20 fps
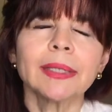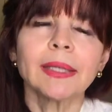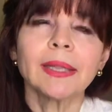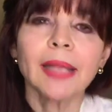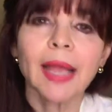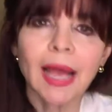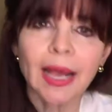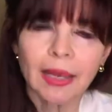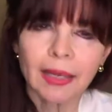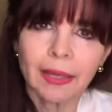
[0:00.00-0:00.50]

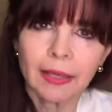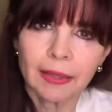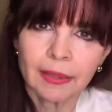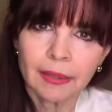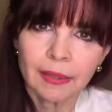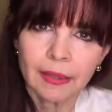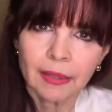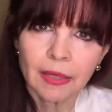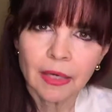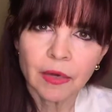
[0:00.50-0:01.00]
lack
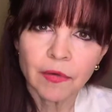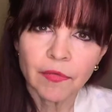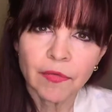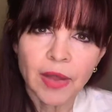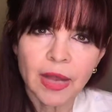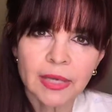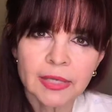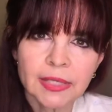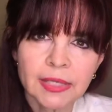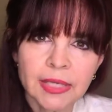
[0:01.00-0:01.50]
of
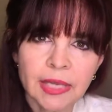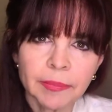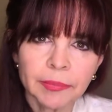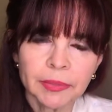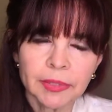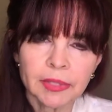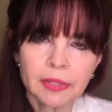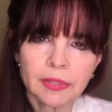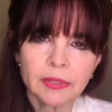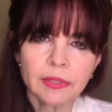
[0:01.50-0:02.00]

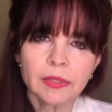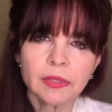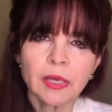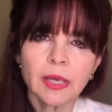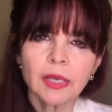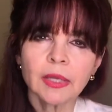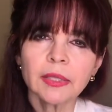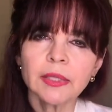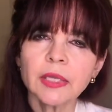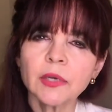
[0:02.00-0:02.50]
acceptance,
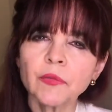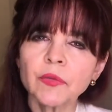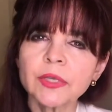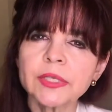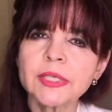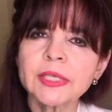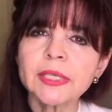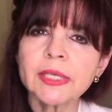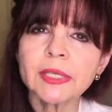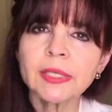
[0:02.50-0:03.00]
the
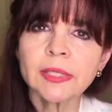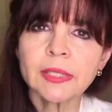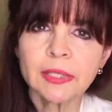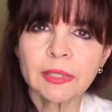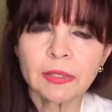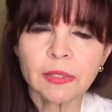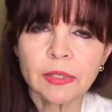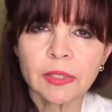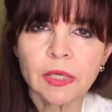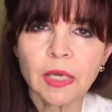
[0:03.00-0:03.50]

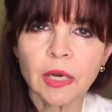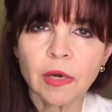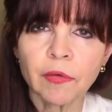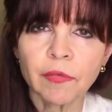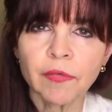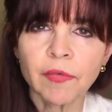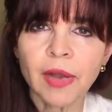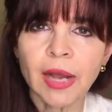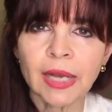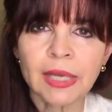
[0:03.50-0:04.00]
resistance of
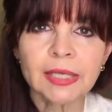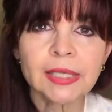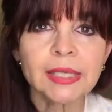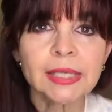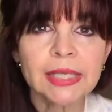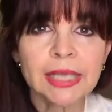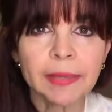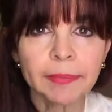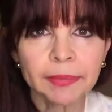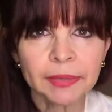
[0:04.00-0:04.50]

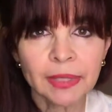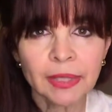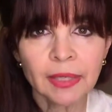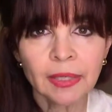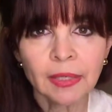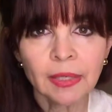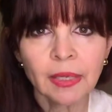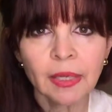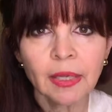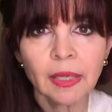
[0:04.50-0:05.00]
accepting
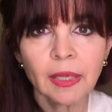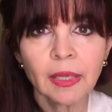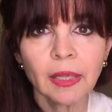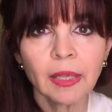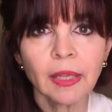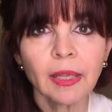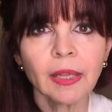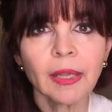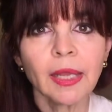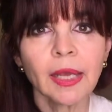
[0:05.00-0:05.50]

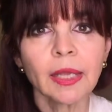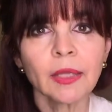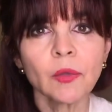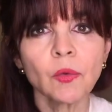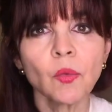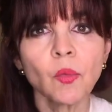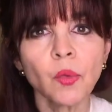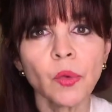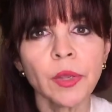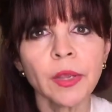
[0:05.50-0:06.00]
that
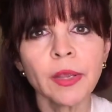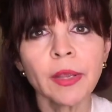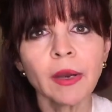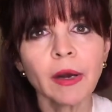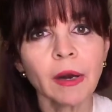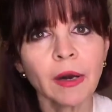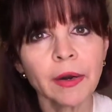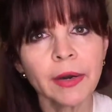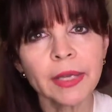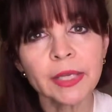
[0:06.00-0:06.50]
we
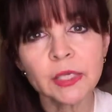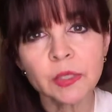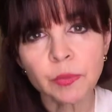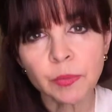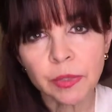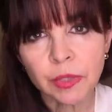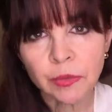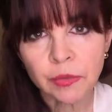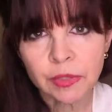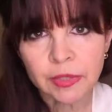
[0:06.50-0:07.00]
are
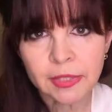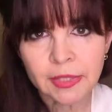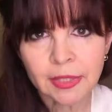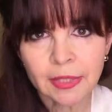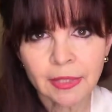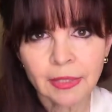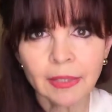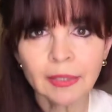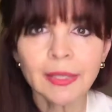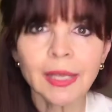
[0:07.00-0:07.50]
experiencing
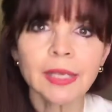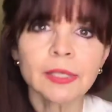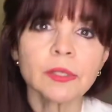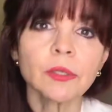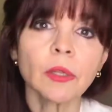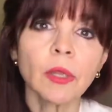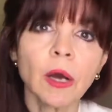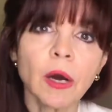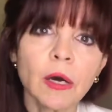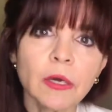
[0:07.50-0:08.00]
that
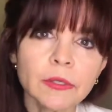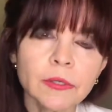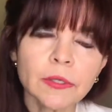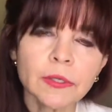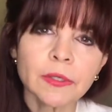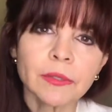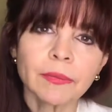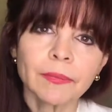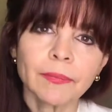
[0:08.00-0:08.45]
loss.